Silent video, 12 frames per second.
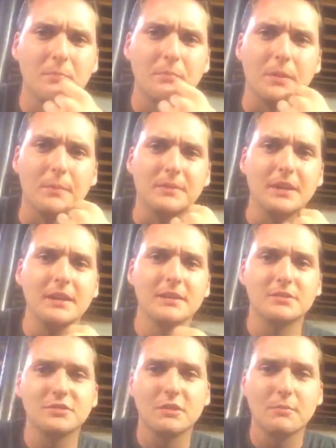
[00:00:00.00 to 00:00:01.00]
The patina
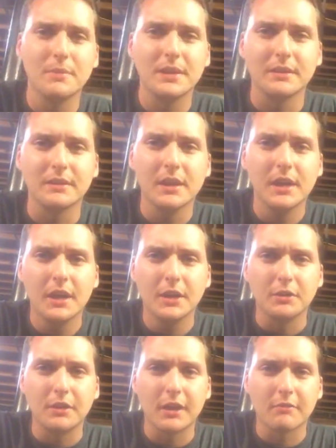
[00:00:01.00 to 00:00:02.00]
is so mint,
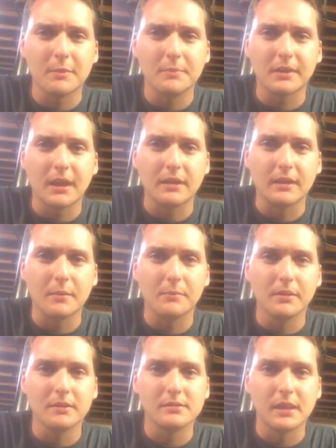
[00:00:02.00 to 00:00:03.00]
you can't replicate that.
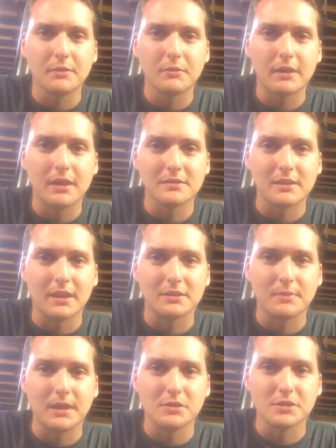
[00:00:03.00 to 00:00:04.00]
Plus, everyone has a nice
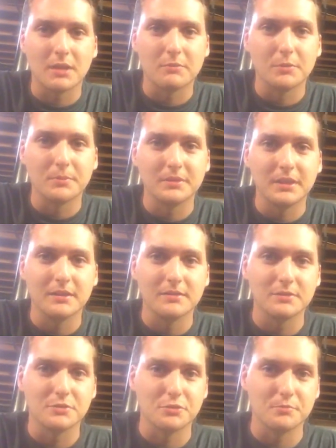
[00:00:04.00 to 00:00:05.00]
paint job. Real patina is
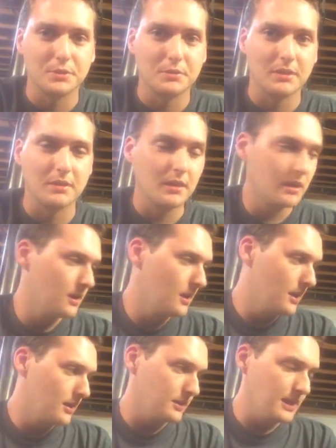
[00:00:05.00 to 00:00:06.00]
the true beauty.
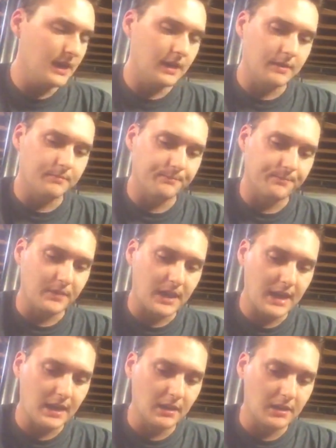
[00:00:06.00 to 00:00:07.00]
Yeah, and I
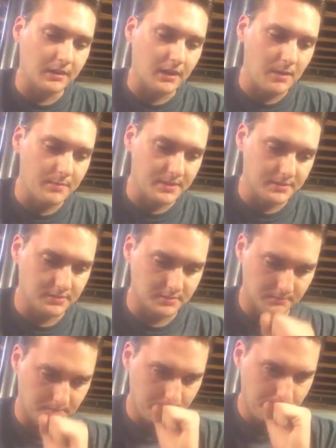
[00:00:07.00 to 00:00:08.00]
had a lot of comments
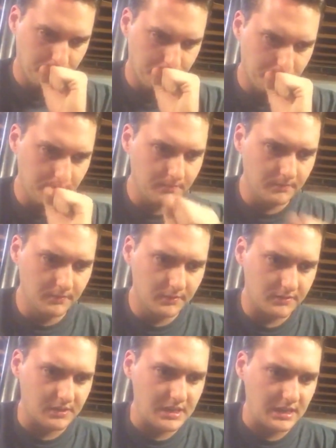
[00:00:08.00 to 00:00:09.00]

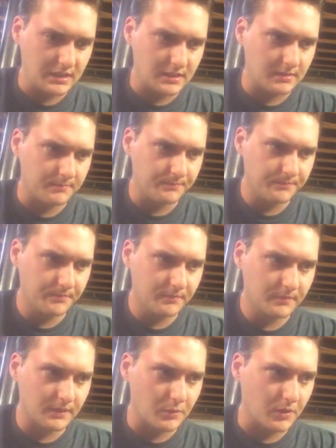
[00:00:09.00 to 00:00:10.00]
saying that
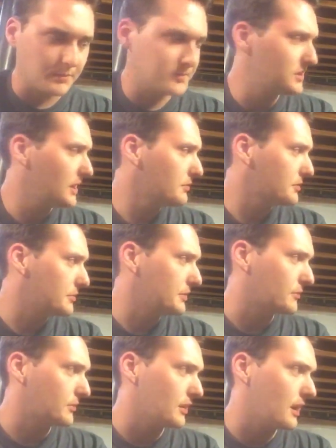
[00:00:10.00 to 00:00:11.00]
they were upset with me
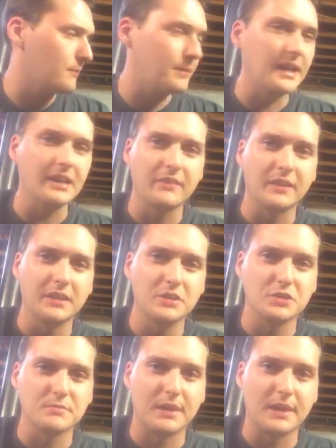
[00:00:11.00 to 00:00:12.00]
for not painting the
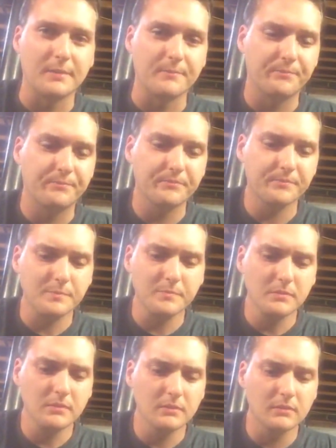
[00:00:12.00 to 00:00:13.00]
engine bay.
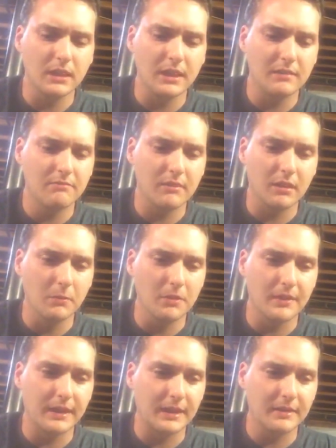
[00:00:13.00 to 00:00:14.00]
And the only
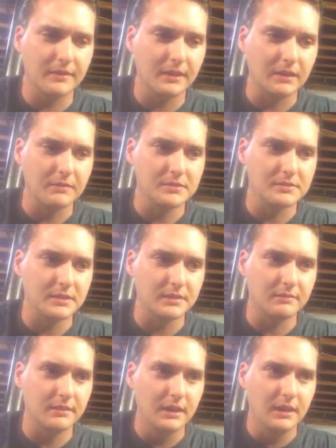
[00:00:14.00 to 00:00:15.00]
thing I can think of is that